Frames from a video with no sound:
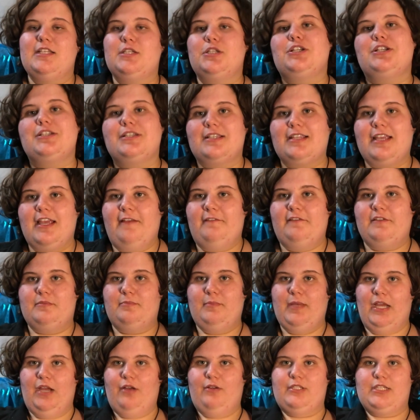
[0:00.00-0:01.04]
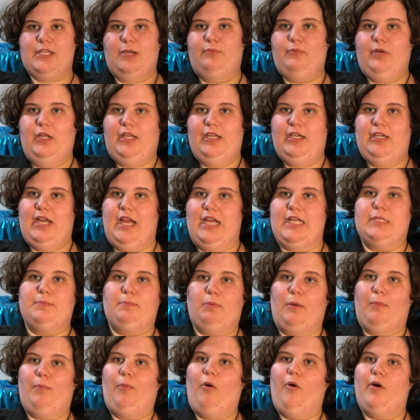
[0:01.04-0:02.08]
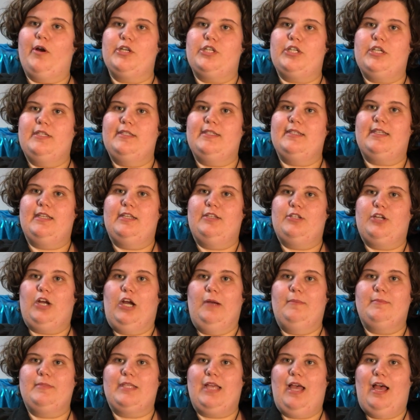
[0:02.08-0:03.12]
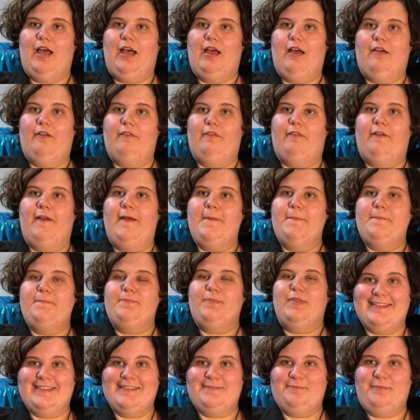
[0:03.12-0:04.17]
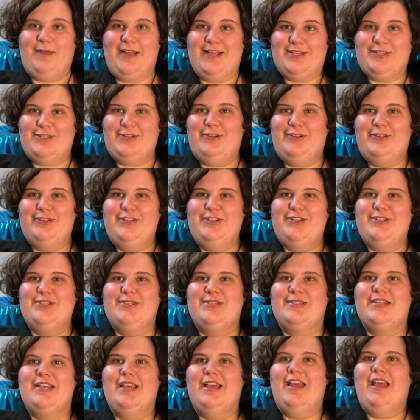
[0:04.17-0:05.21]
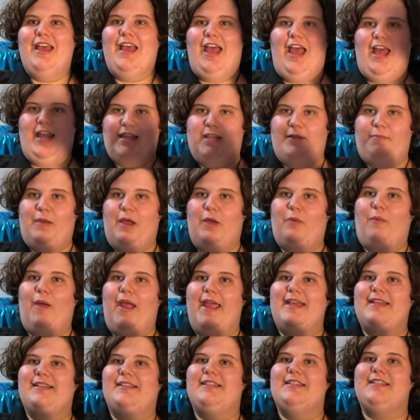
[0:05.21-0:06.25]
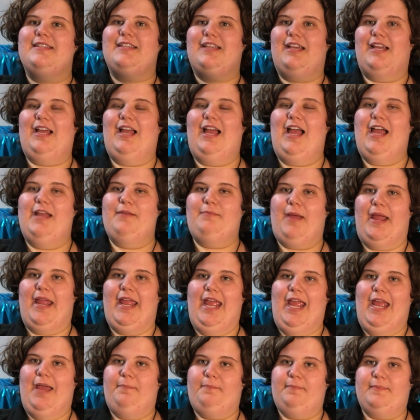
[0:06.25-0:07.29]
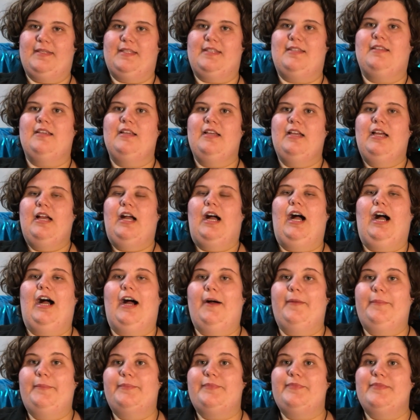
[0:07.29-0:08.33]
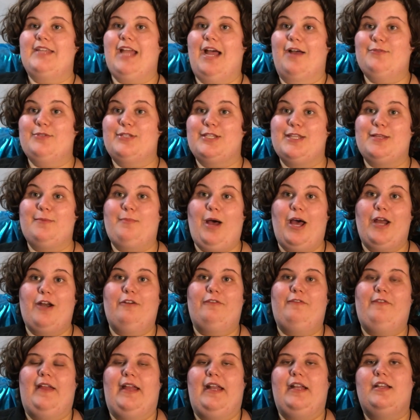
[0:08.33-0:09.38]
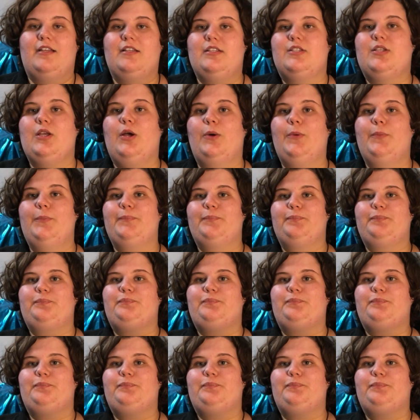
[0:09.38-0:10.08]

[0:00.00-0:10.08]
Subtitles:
just gives me some really nice proportions in terms of my shoulders and then my waist and my hips down to the monofin. So